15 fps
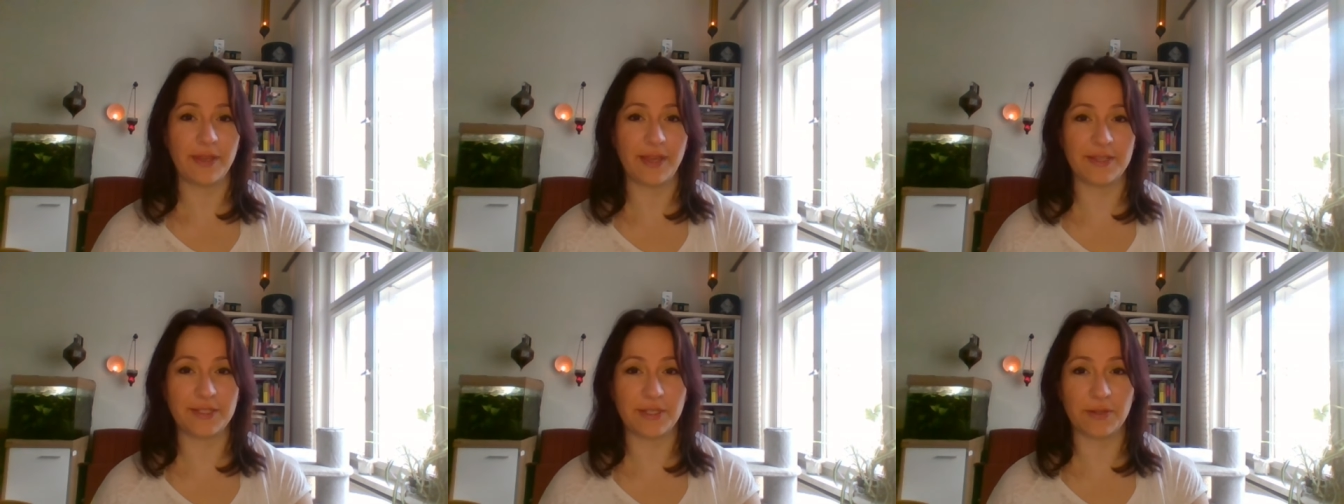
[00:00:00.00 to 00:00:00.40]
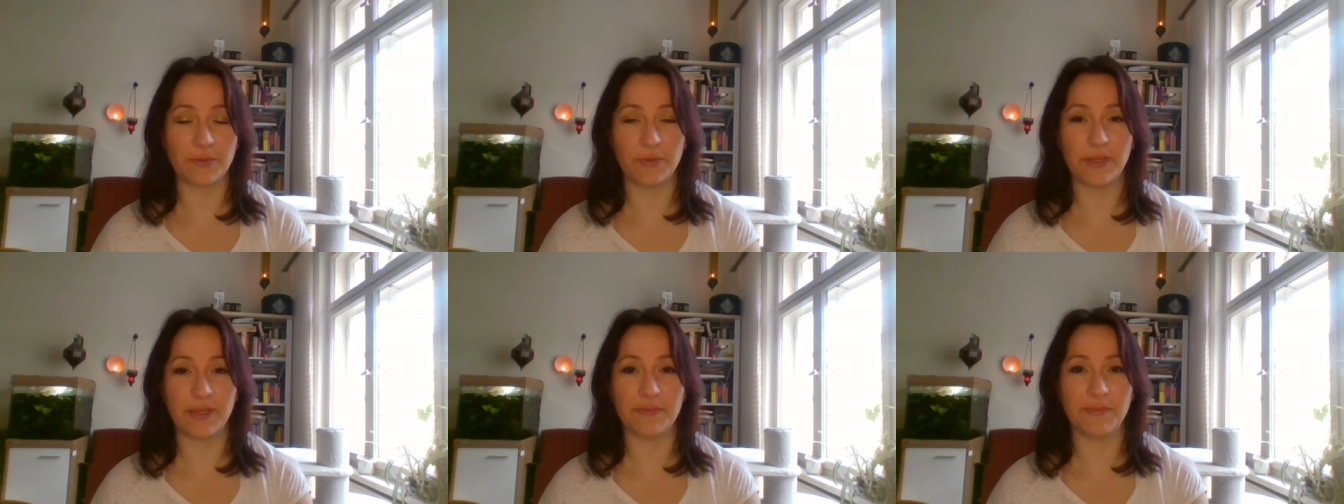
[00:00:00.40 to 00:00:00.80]
until
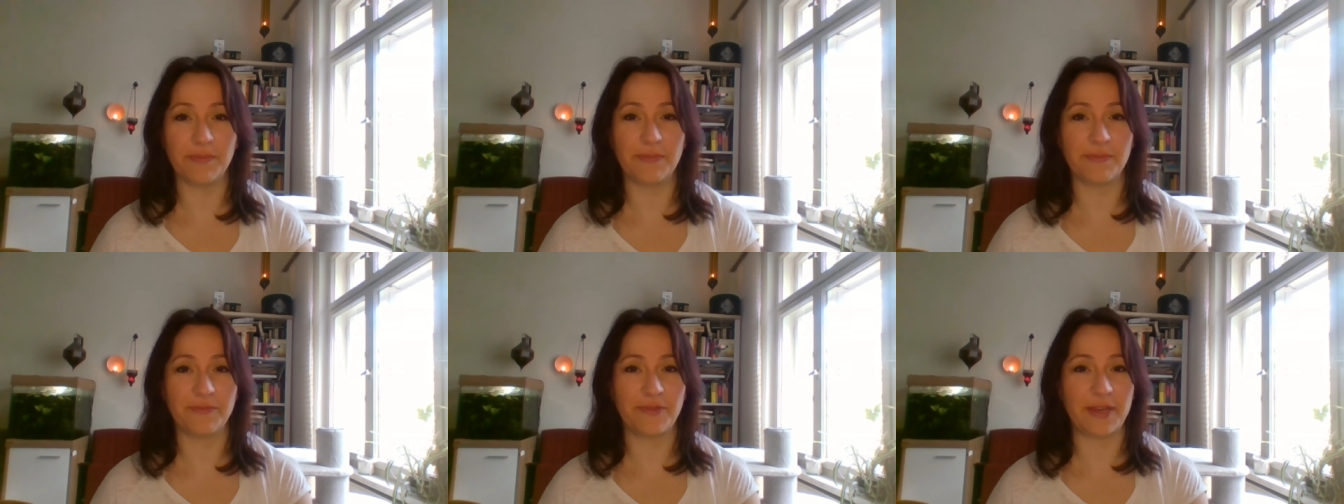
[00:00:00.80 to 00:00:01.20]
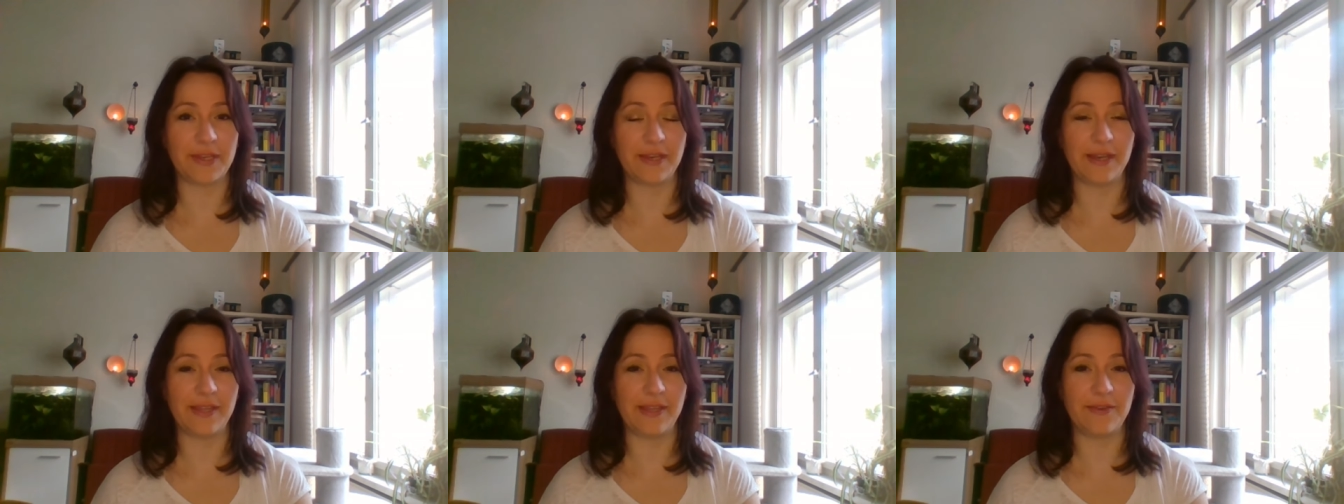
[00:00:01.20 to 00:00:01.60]
we
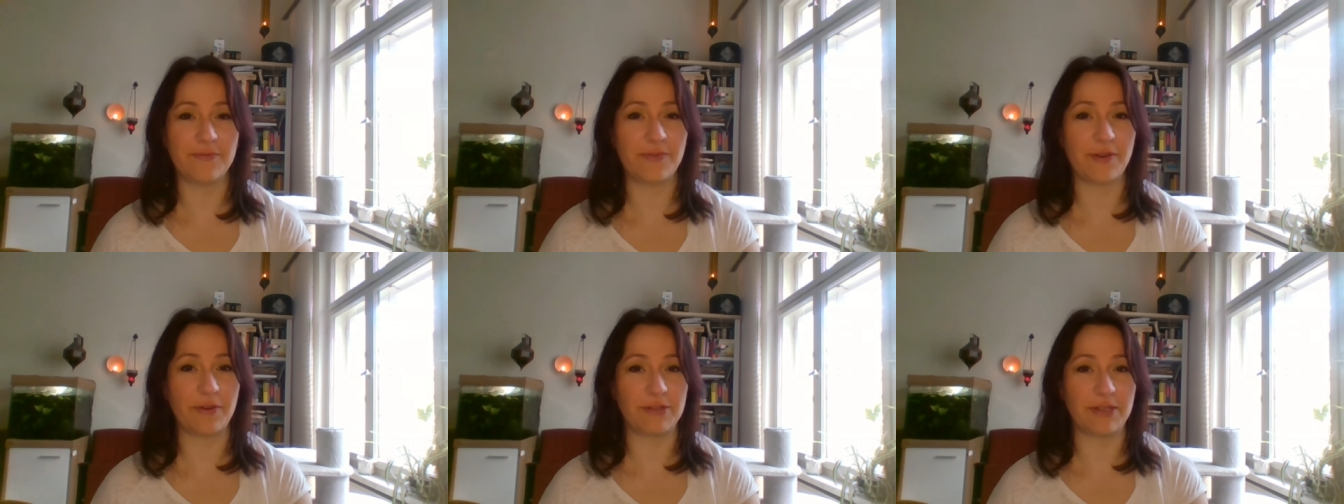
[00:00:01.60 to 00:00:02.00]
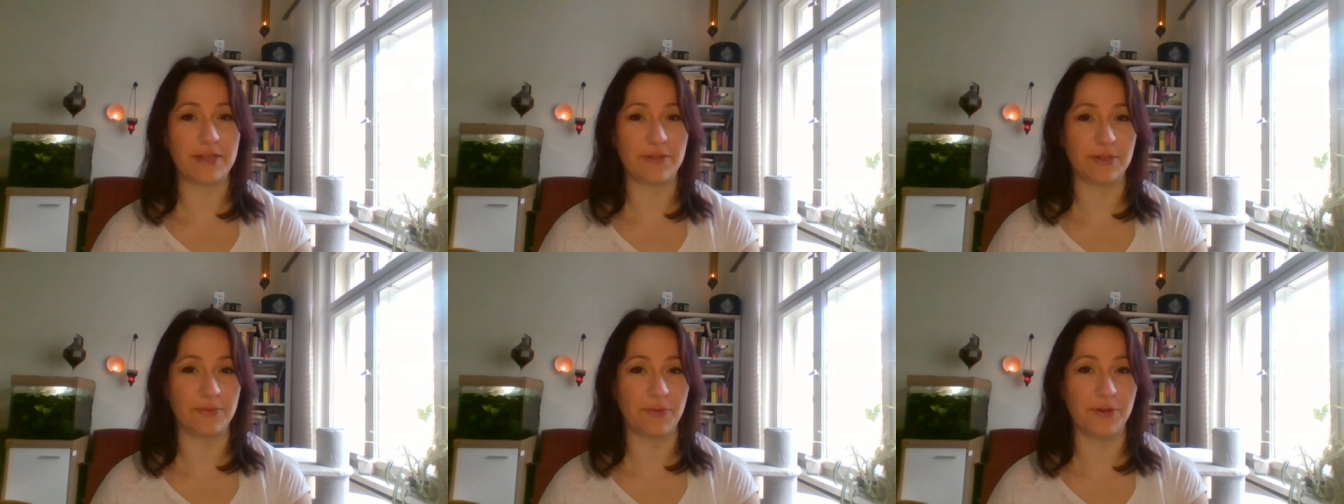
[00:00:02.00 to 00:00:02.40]
finally found
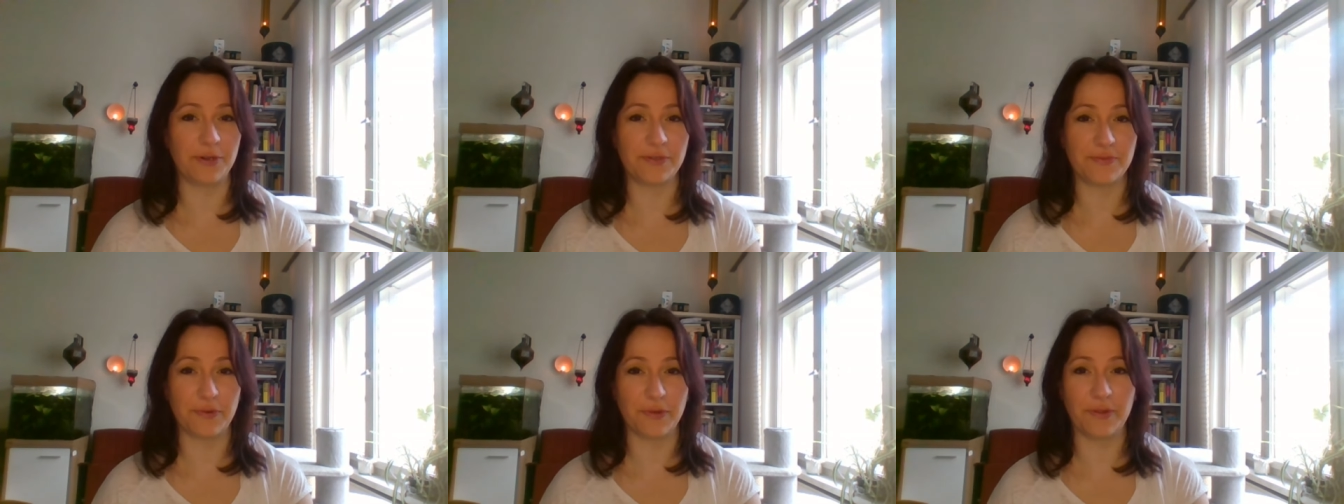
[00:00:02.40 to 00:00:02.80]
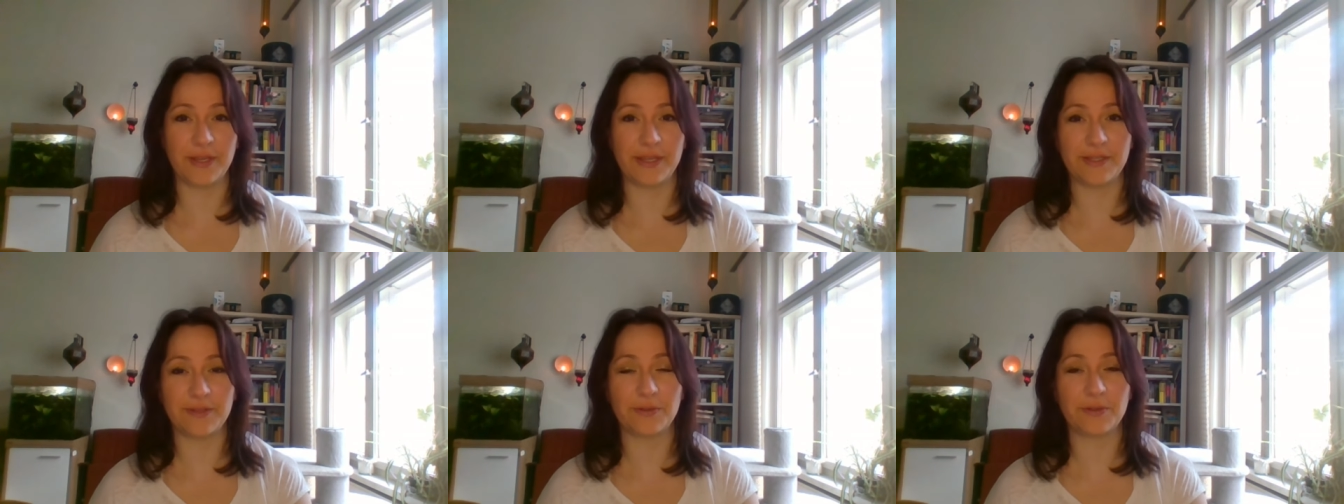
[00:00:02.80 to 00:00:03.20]
our waterfall
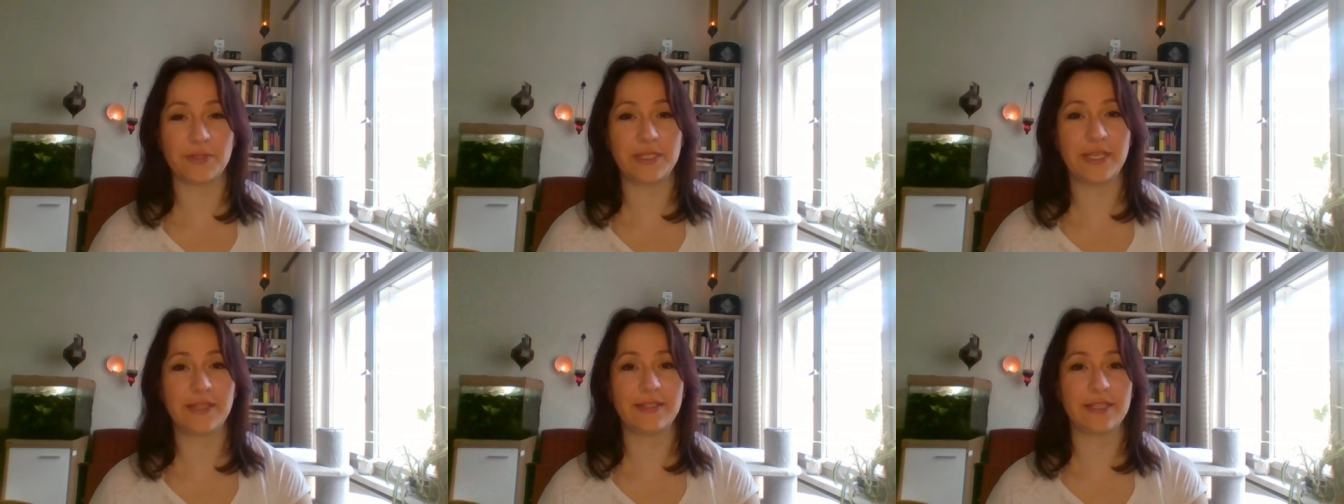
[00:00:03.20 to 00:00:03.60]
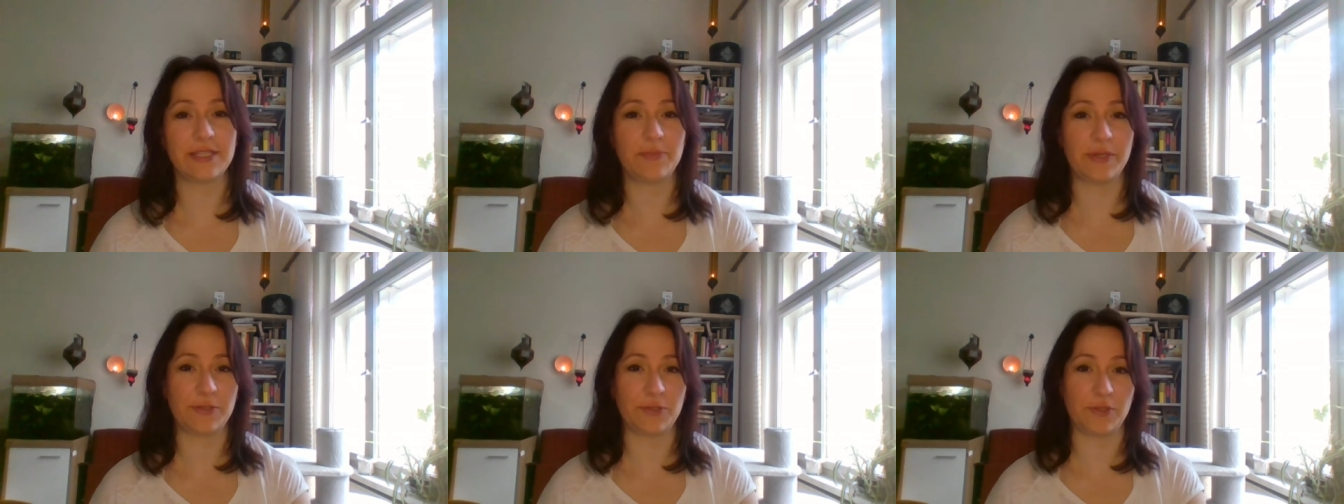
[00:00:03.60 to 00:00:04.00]
and could take nice
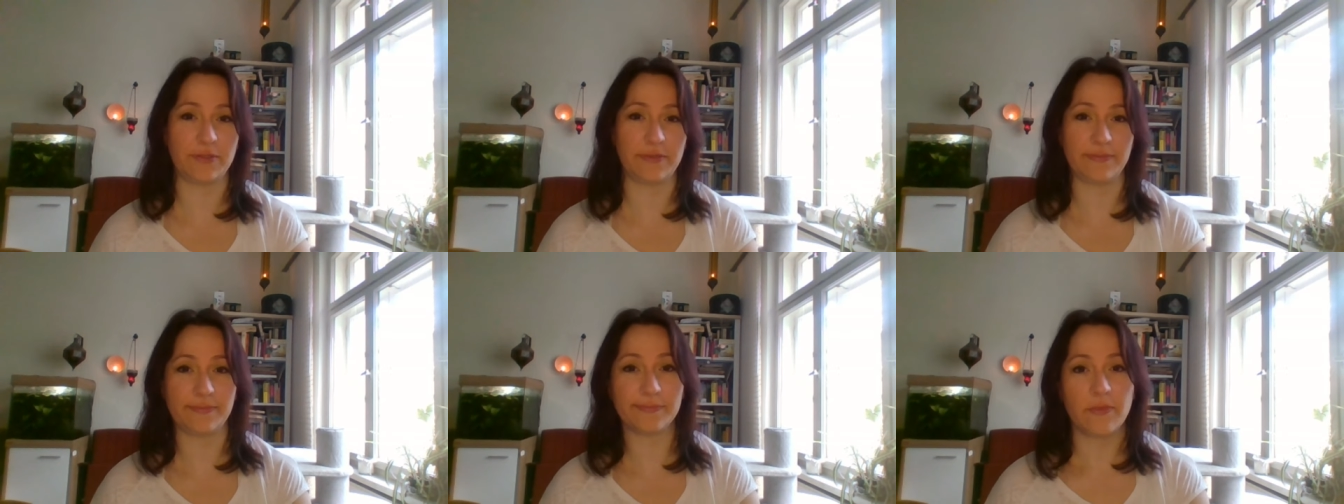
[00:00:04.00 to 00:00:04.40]
pictures.